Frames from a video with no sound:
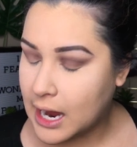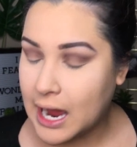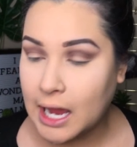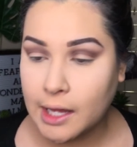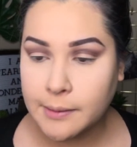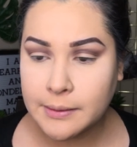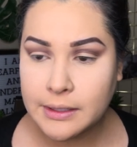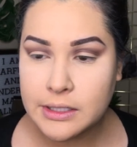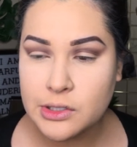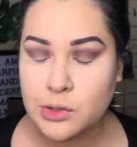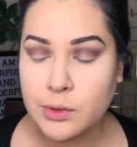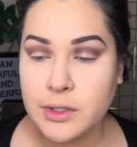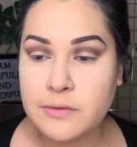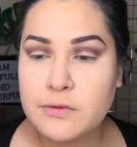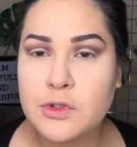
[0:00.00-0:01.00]
I'm gonna
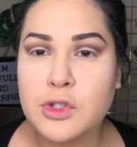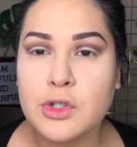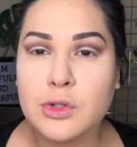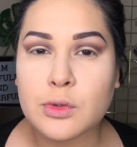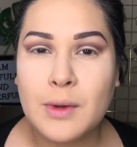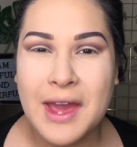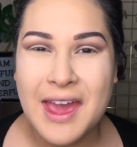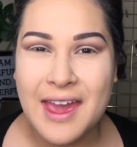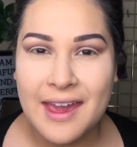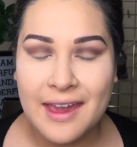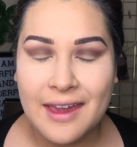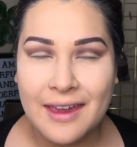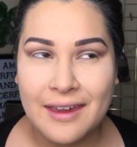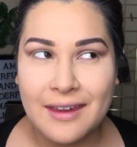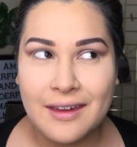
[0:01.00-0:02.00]
sort of do
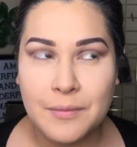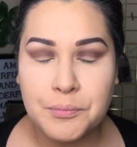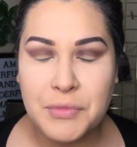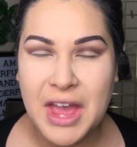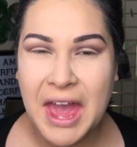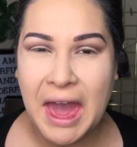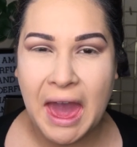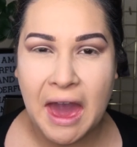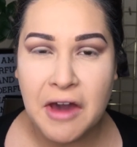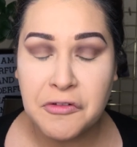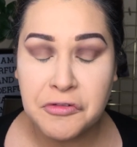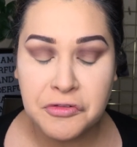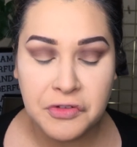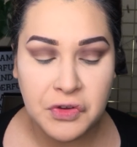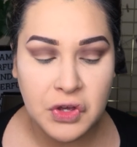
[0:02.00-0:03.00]
a
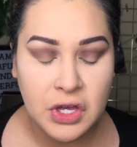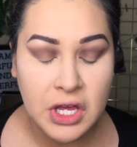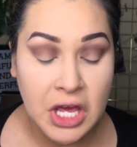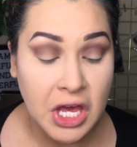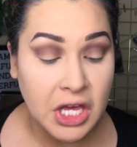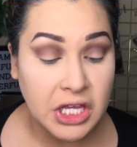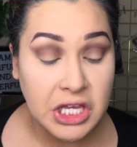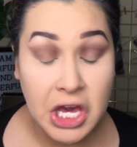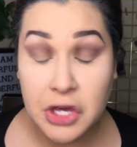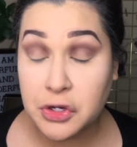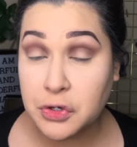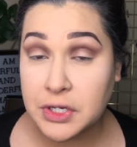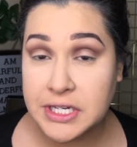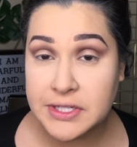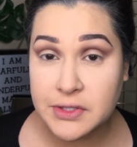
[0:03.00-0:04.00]
half cut
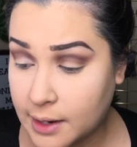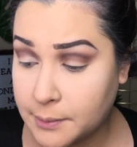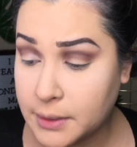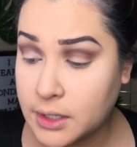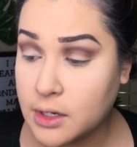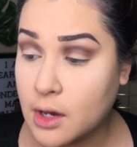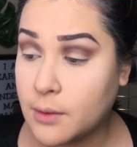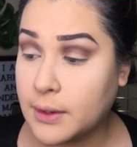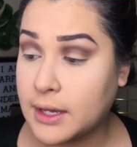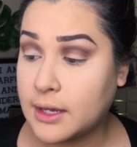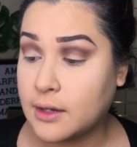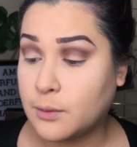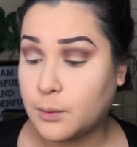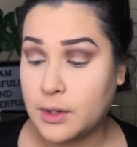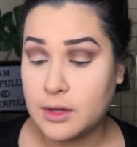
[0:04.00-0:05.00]
crease. I'm gonna go
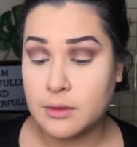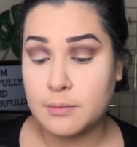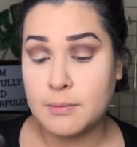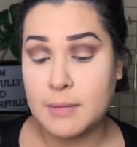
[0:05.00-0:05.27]
in with